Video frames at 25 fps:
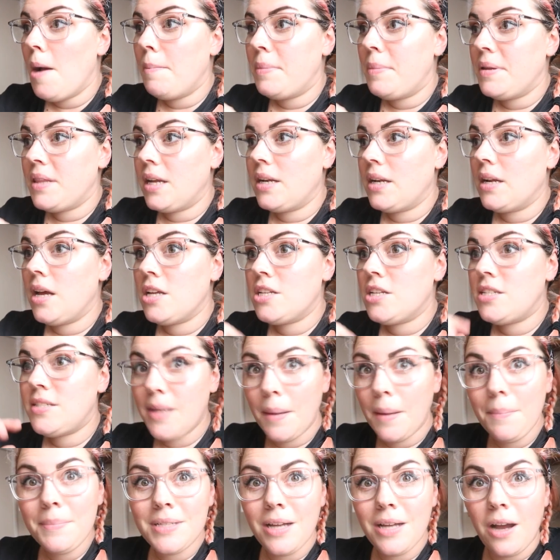But then
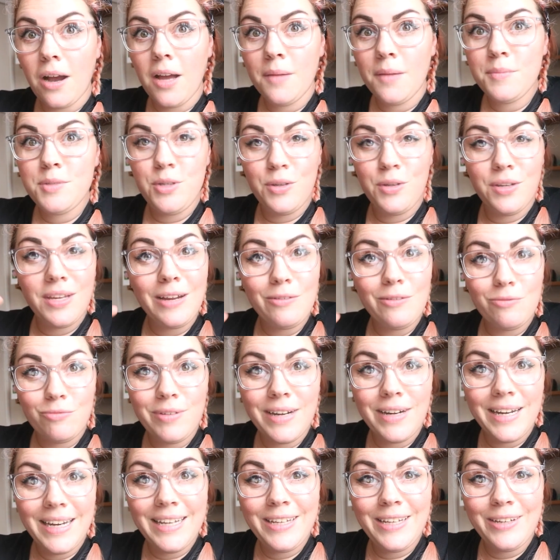sometimes you can get
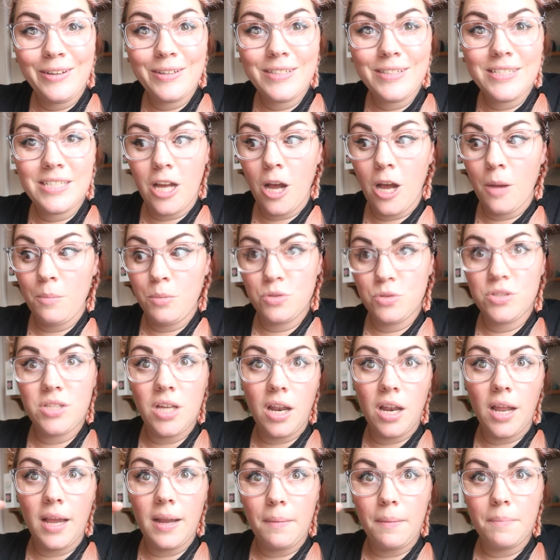really good samples that
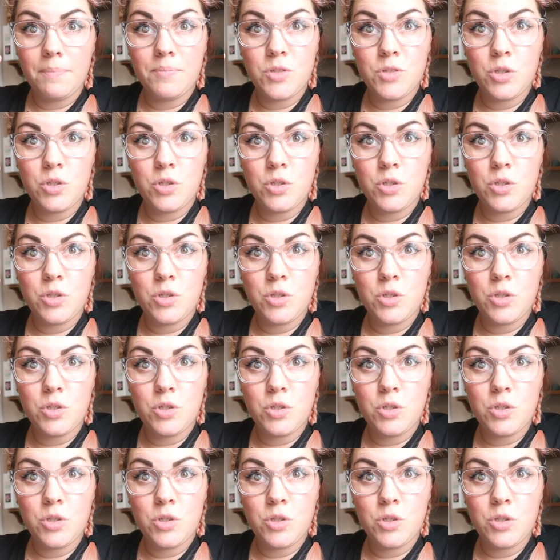are like